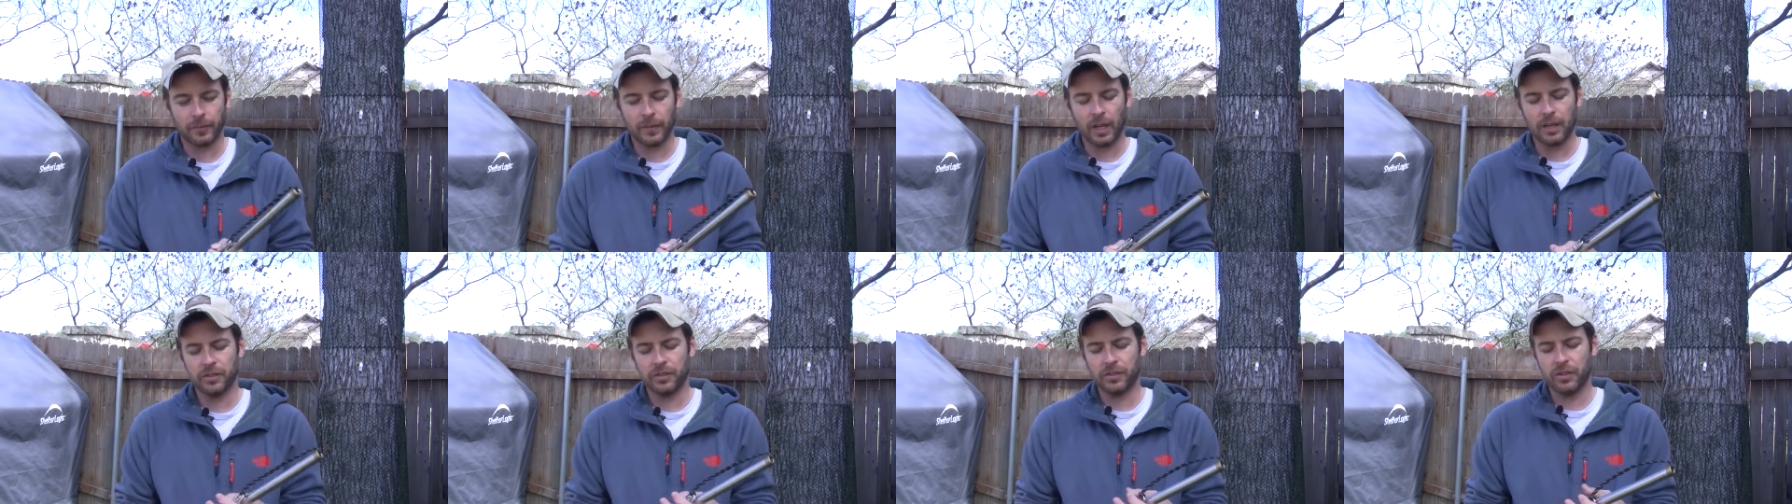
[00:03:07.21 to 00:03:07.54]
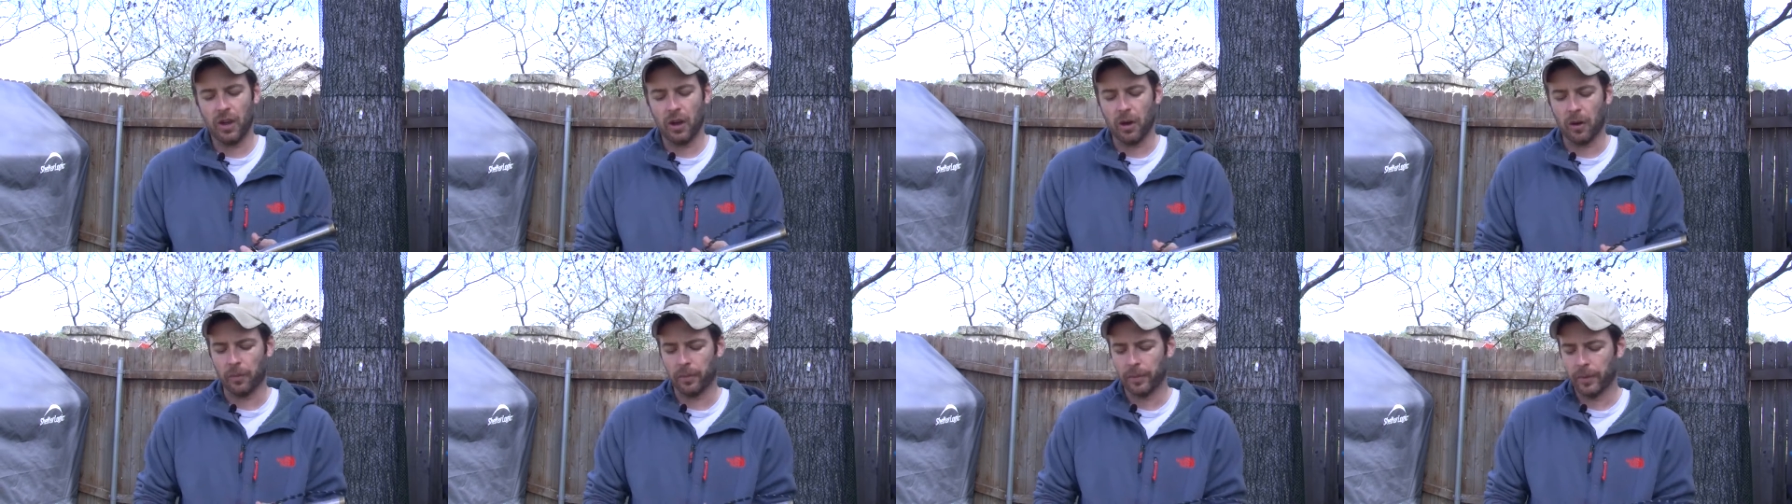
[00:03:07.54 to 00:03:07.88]

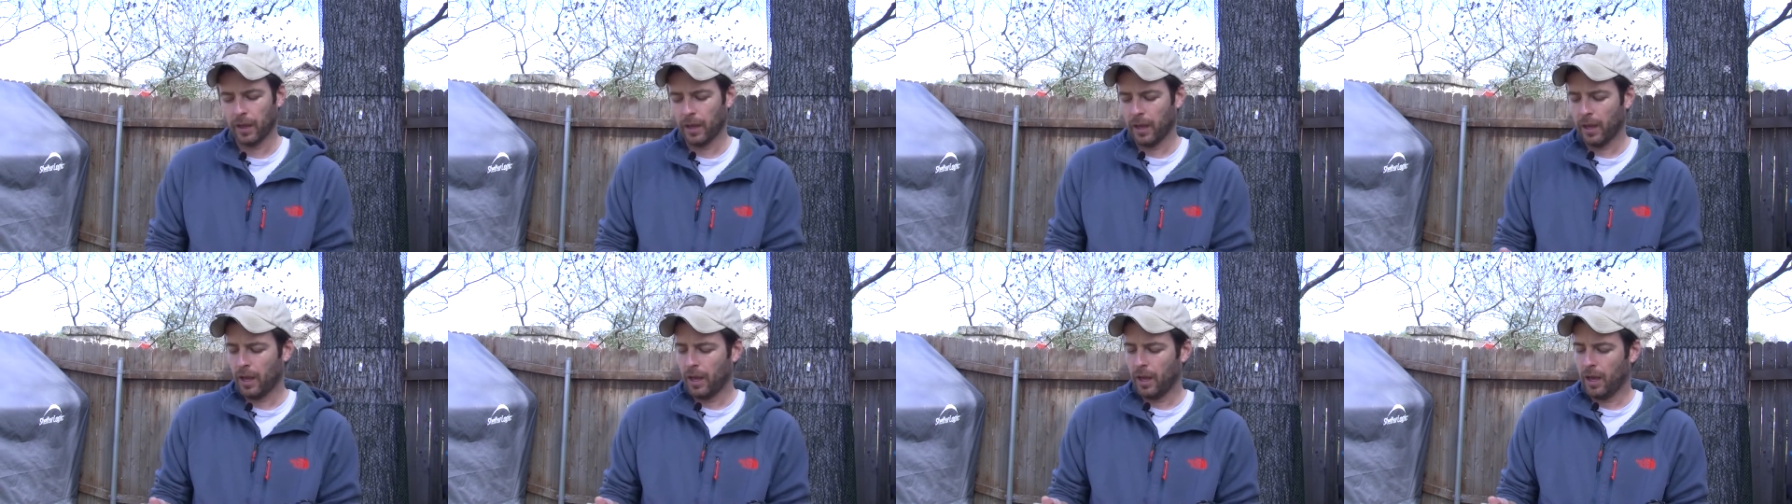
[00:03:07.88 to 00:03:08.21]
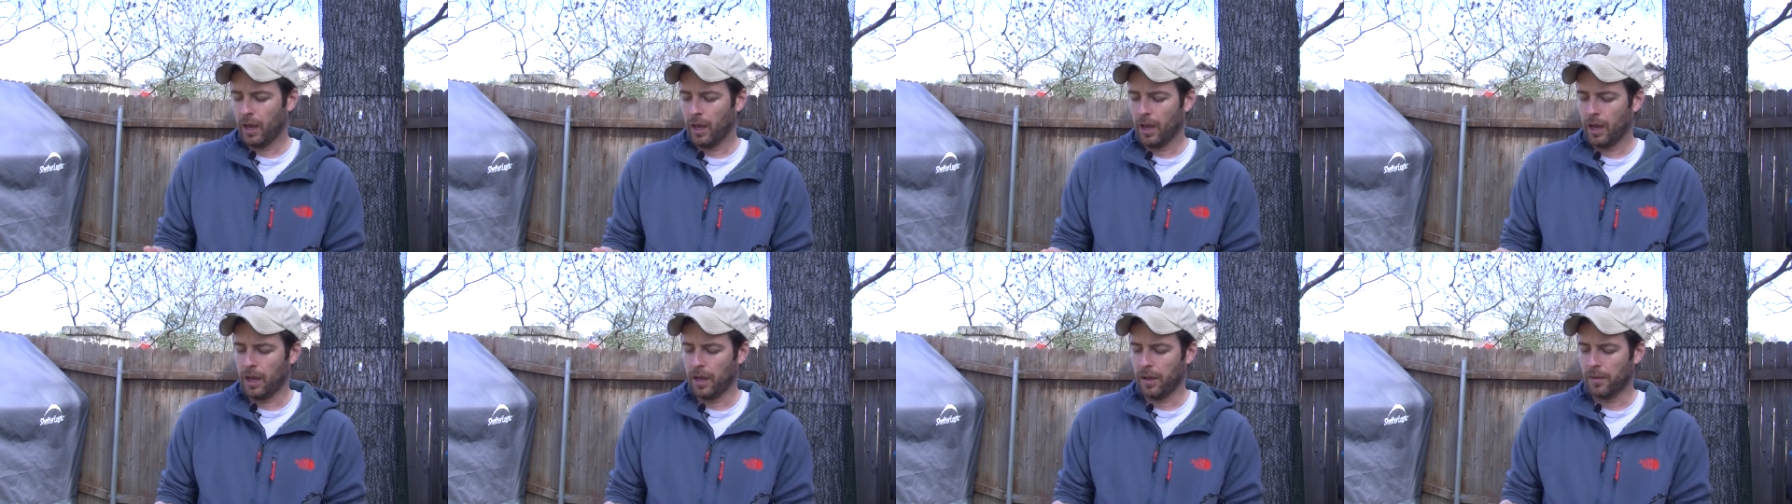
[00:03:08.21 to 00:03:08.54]
So
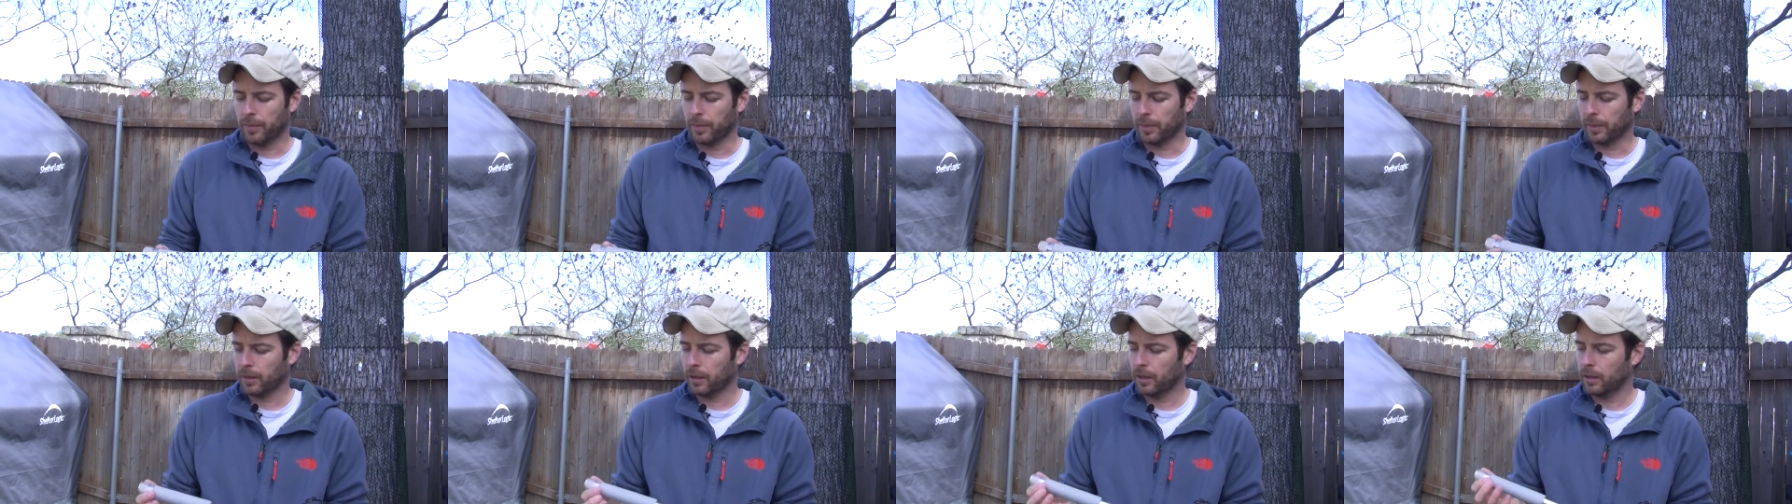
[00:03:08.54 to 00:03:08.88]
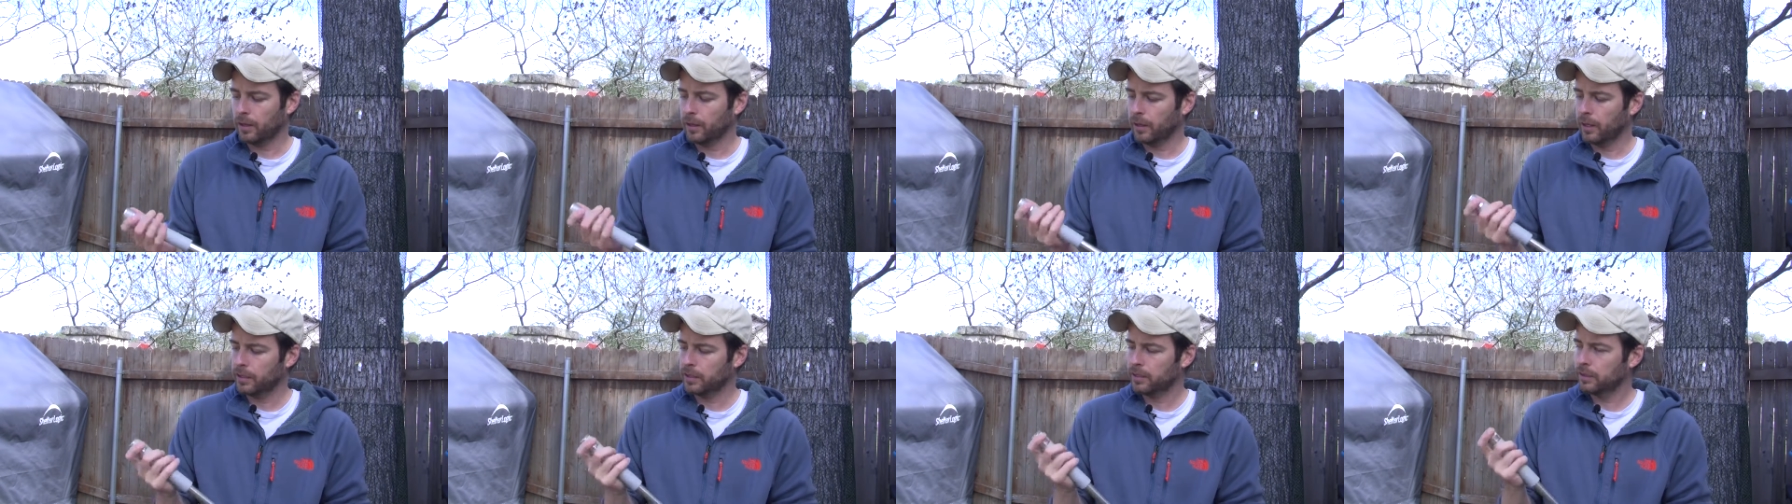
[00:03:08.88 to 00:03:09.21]

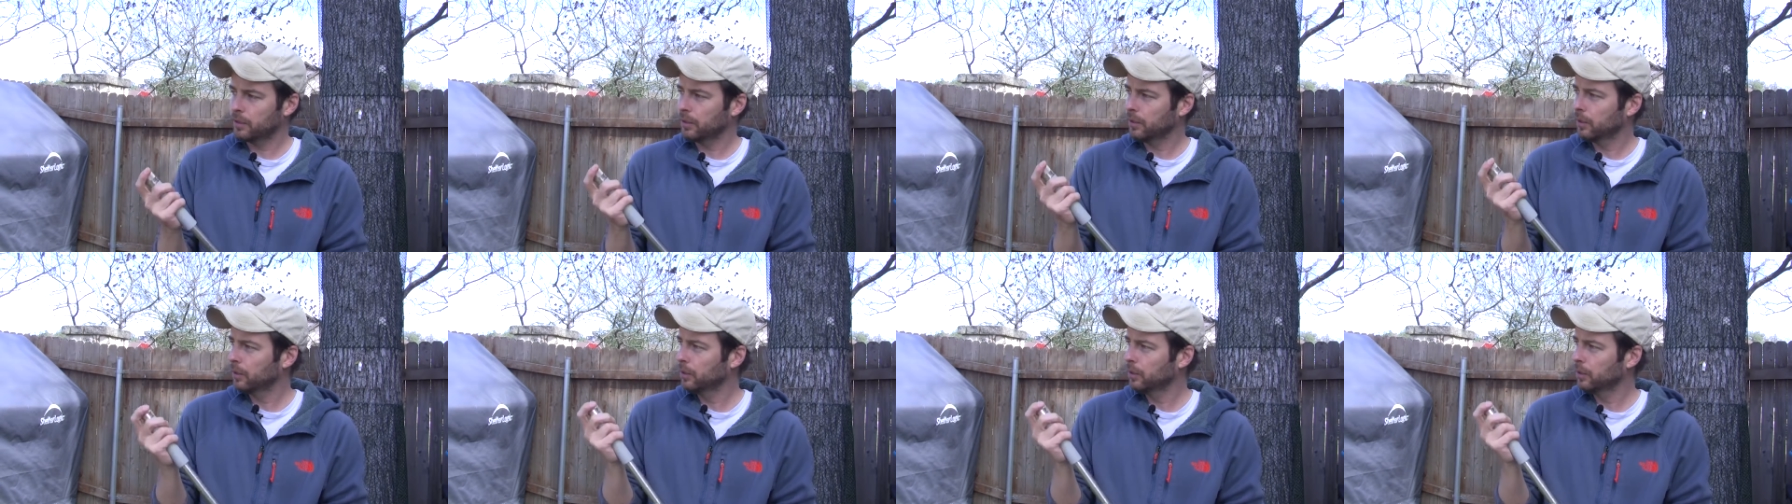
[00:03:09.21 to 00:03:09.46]
let's